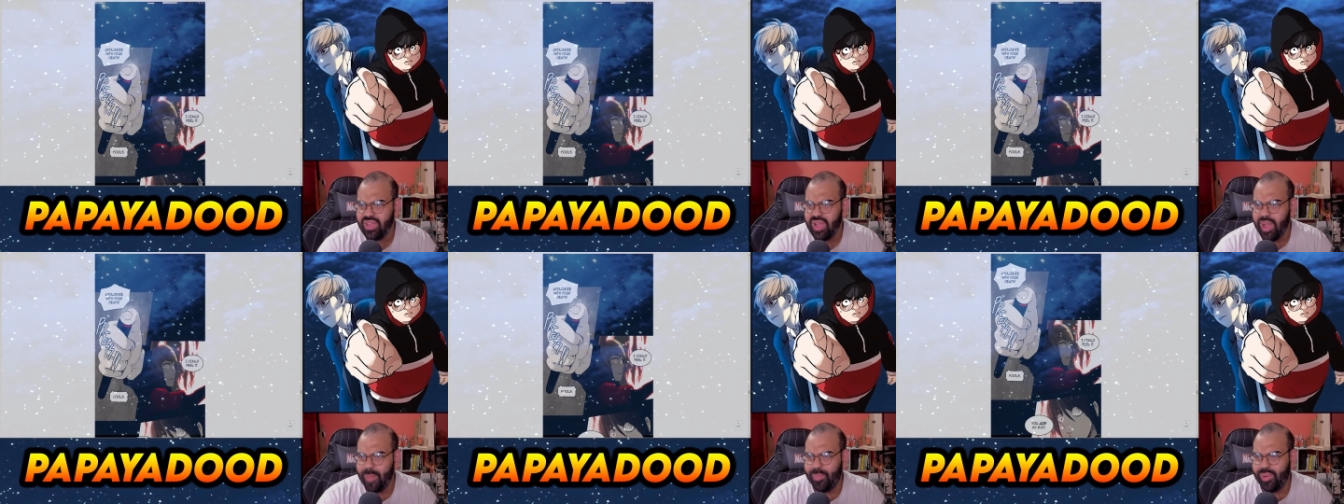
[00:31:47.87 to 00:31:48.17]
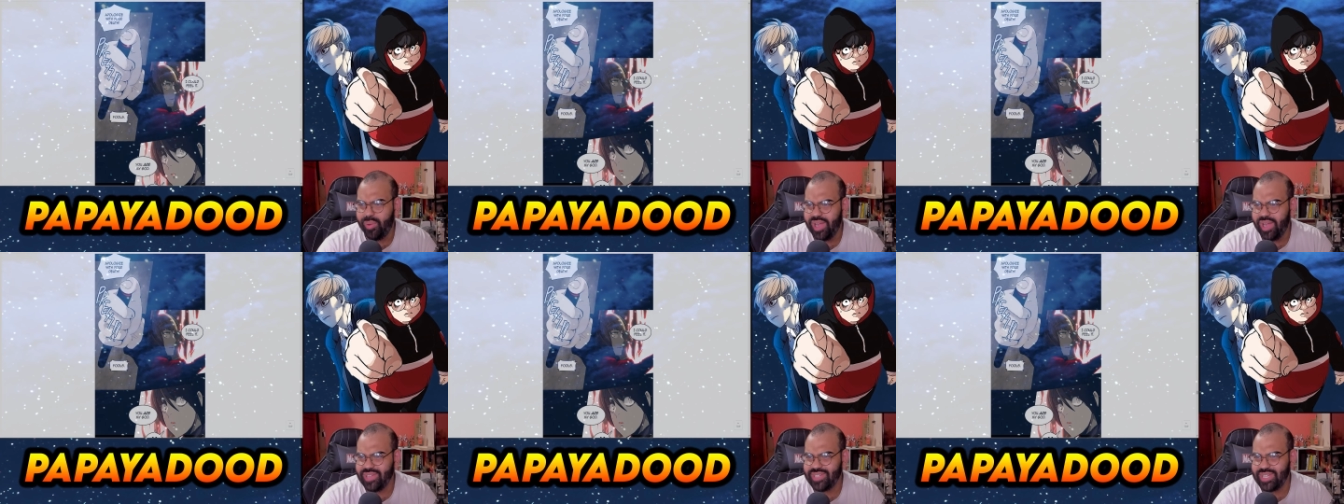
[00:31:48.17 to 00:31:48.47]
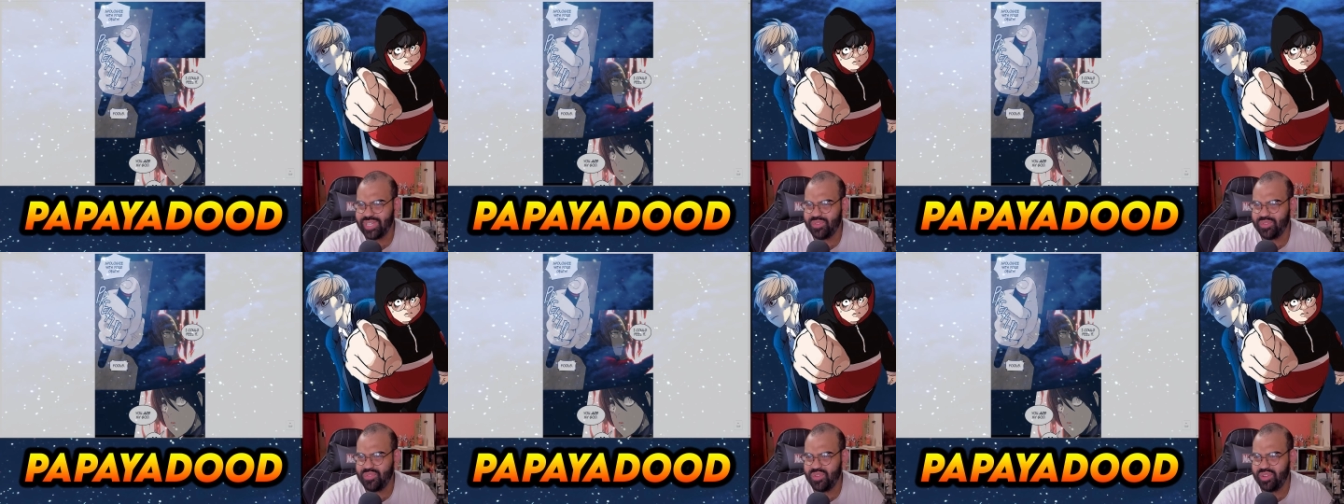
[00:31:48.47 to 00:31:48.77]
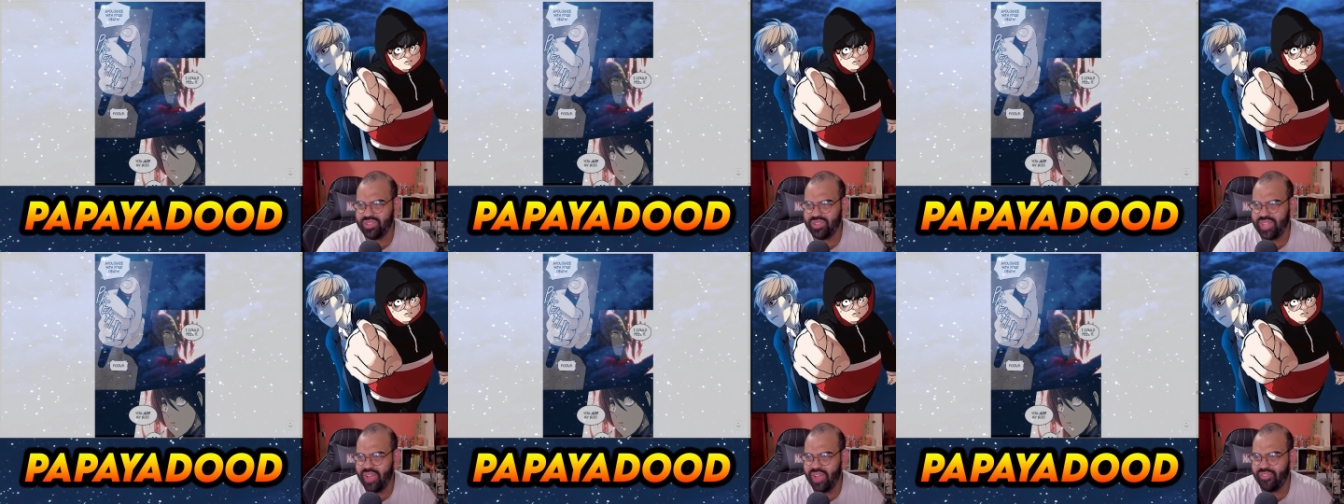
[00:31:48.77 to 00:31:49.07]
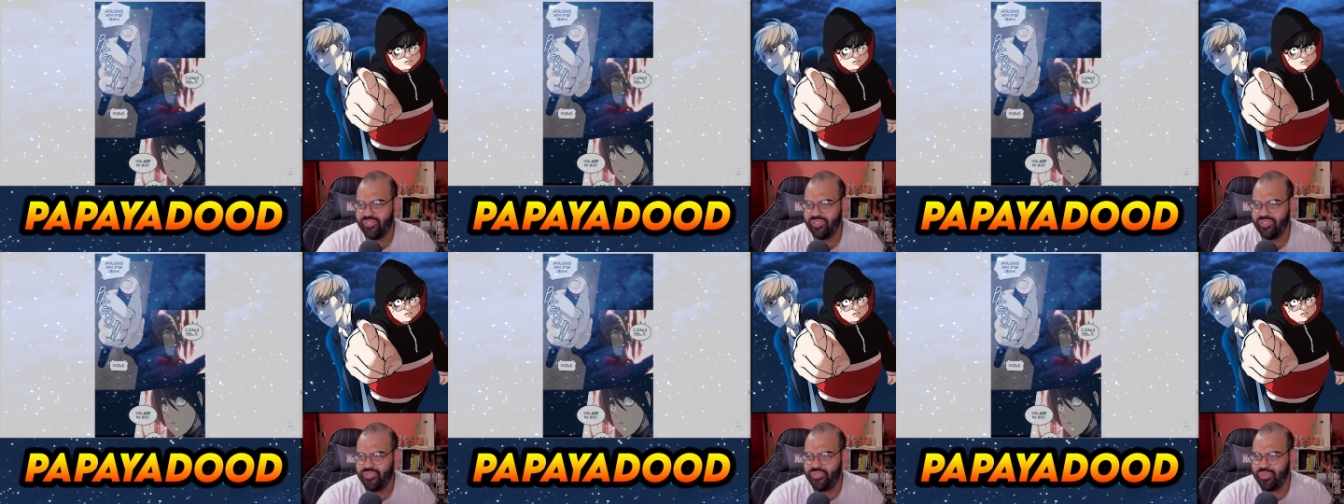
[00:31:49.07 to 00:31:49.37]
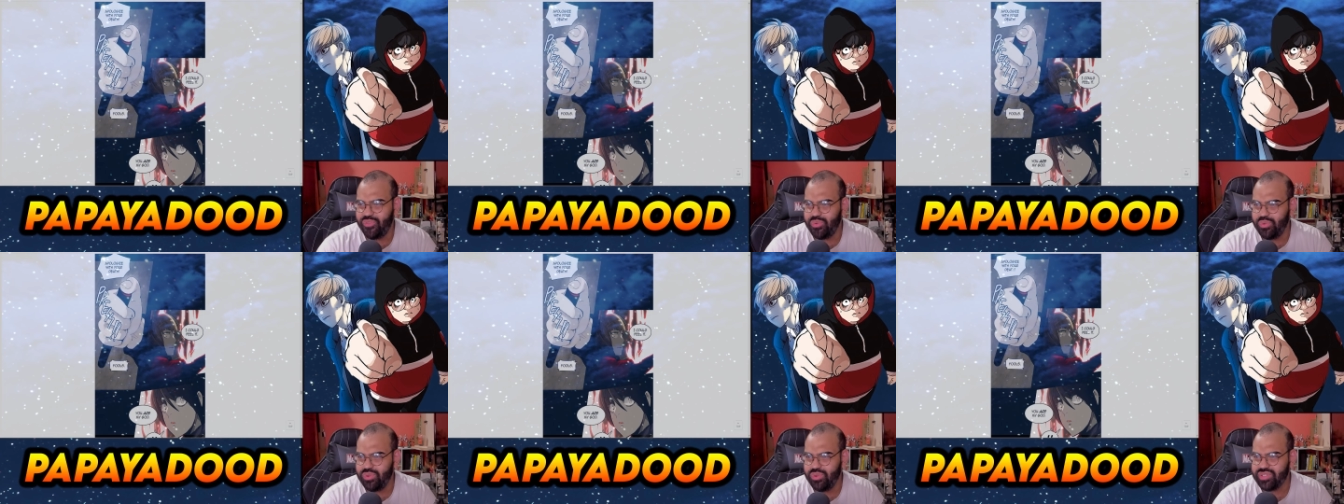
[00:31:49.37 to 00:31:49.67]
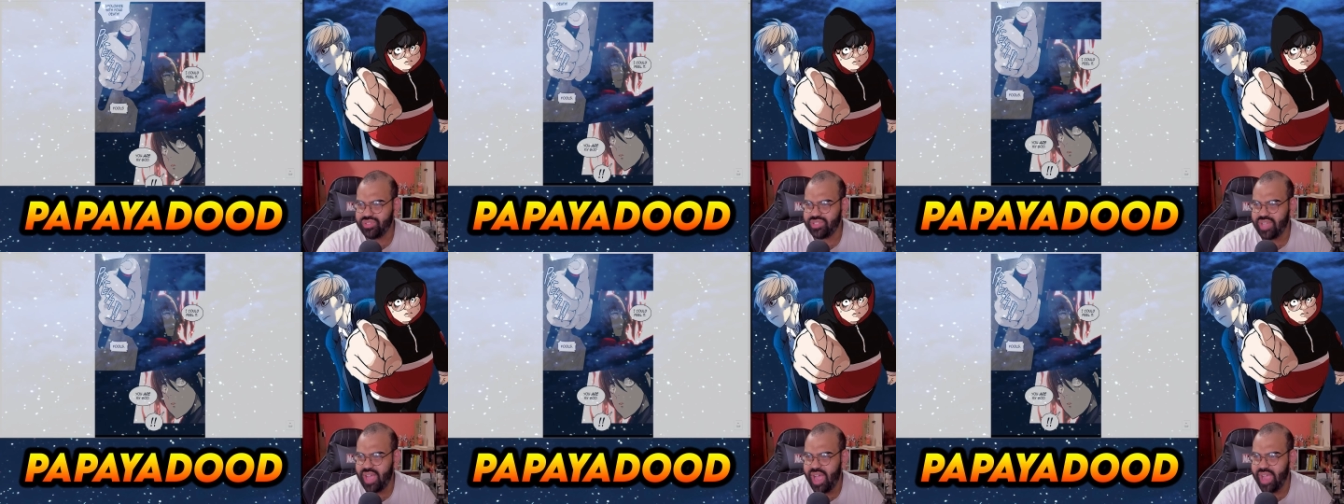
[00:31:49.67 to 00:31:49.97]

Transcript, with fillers: Apologize if you're deaf, fools.